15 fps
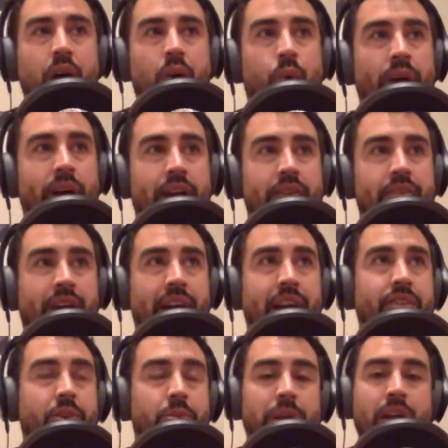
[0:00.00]
where I invite
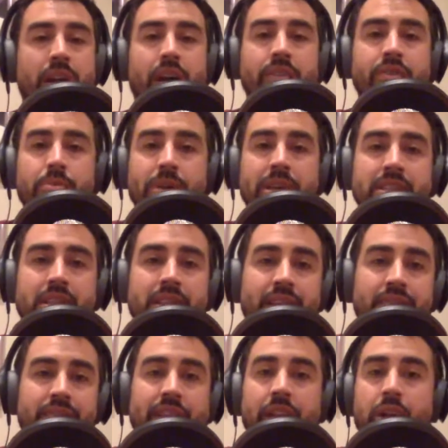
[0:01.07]
everybody on for basically a
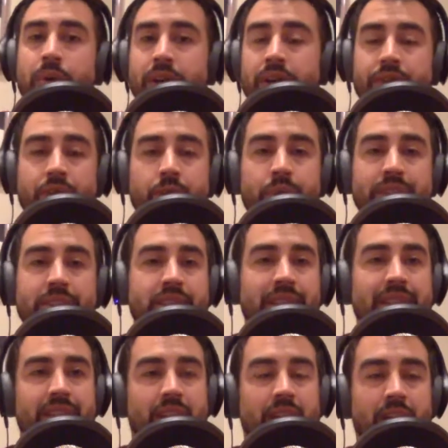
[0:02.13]
video interview. We
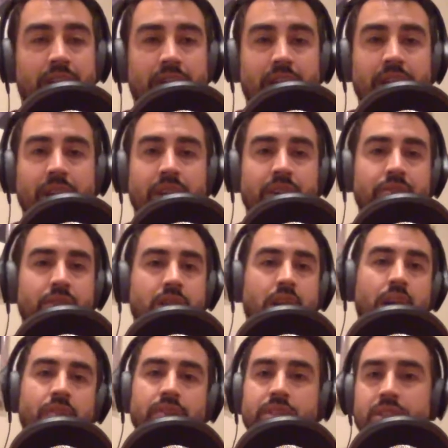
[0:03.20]
sit on a
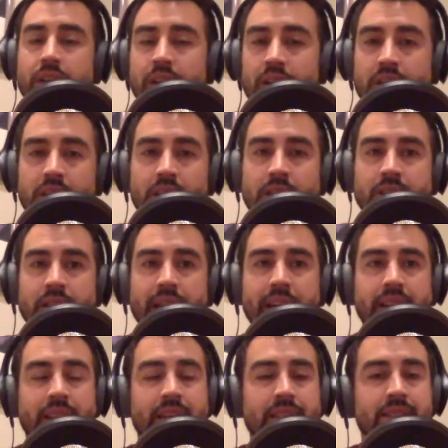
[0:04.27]
conference call like
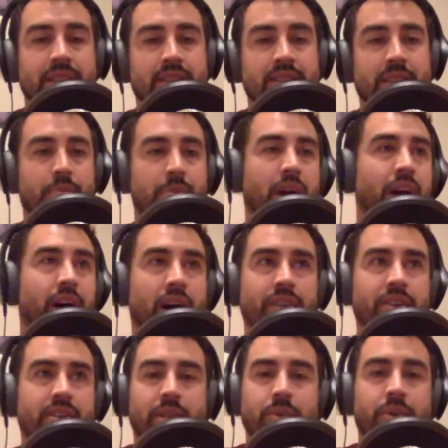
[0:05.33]
this, except not,
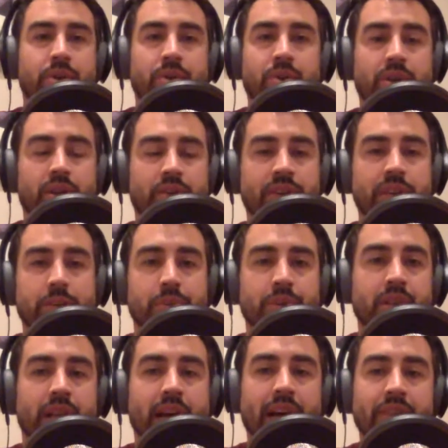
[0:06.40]
obviously we don't do it on Facebook
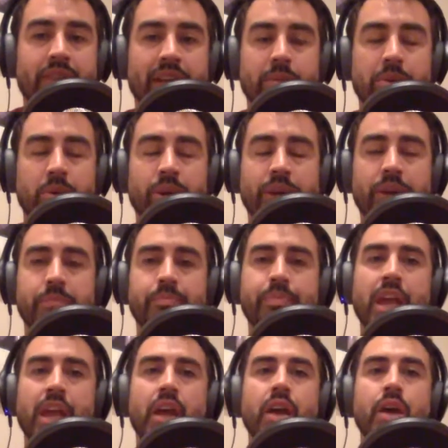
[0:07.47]
Live. That'd be weird.
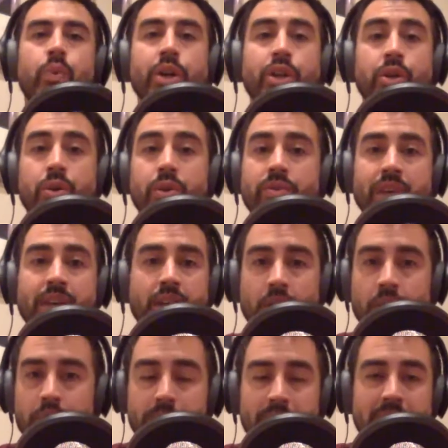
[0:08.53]
We do it via
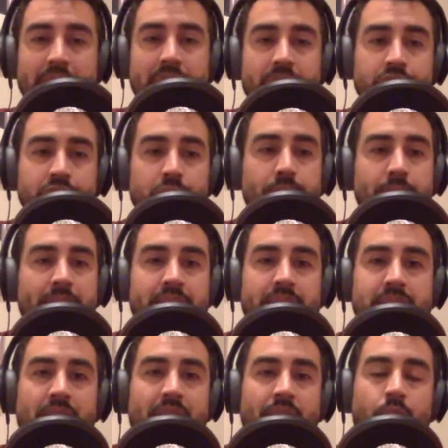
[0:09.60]
GoToMeeting or Zoom meeting
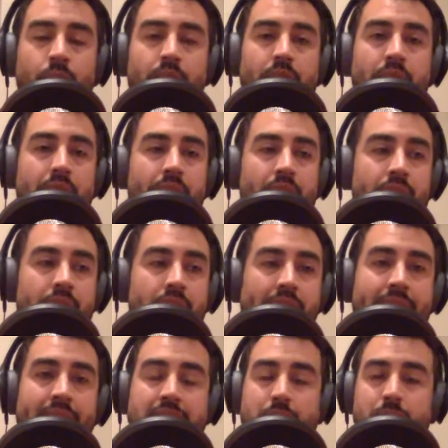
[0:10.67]
software. And I
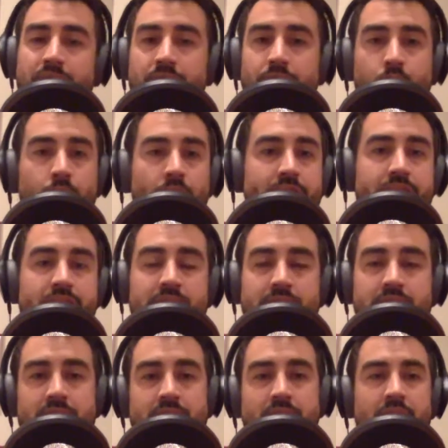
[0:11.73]
ask them a few
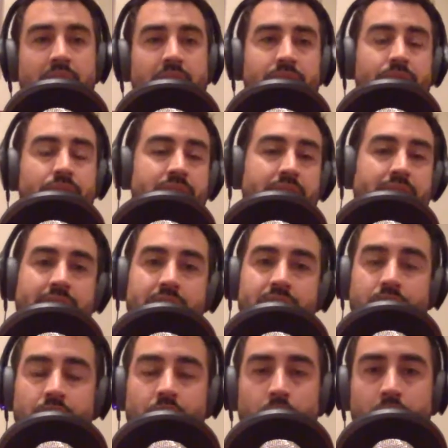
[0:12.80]
questions. First, I get to
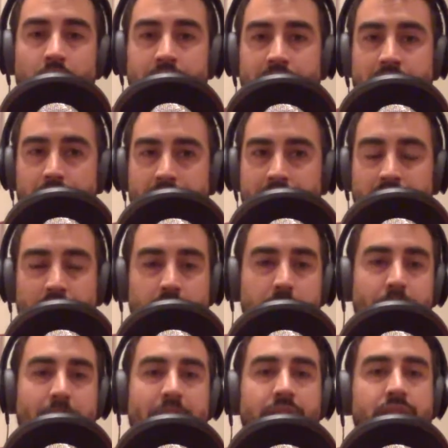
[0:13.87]
know them. Tell me a little bit
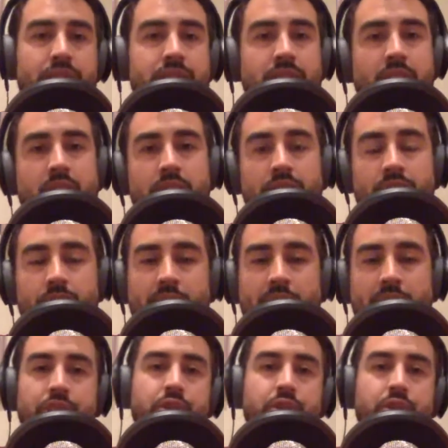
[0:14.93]
about yourself. How did